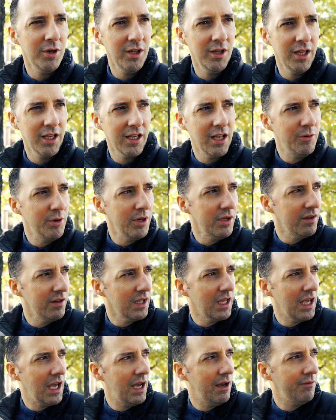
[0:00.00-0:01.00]
where like I went
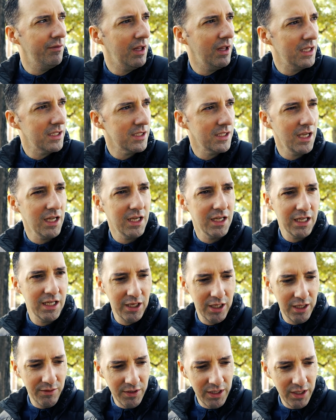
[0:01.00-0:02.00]
into the calf last night,
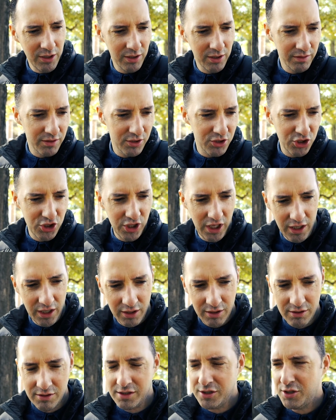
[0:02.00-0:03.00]
and even hearing the
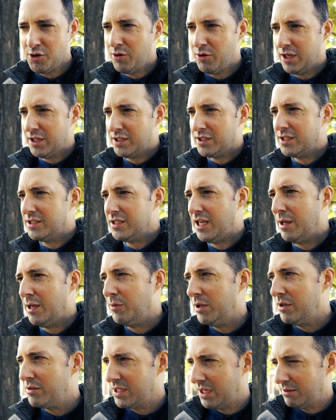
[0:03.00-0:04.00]
chairs going into the
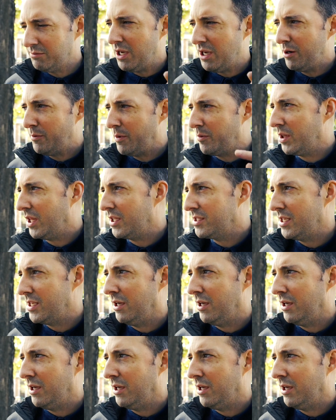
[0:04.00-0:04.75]
table, I was like, yeah, I remember that